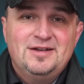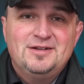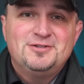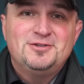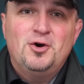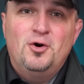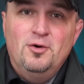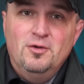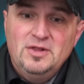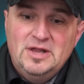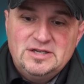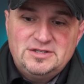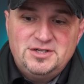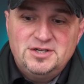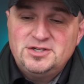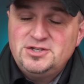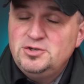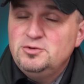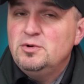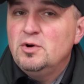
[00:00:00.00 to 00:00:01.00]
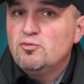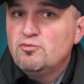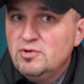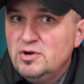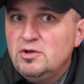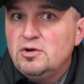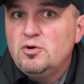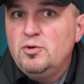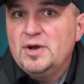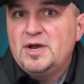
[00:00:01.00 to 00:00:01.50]
So let's just do a
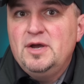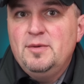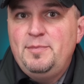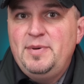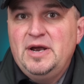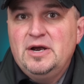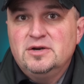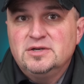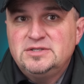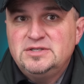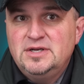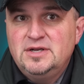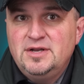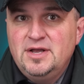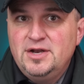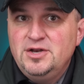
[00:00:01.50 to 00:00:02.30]
real quick comparison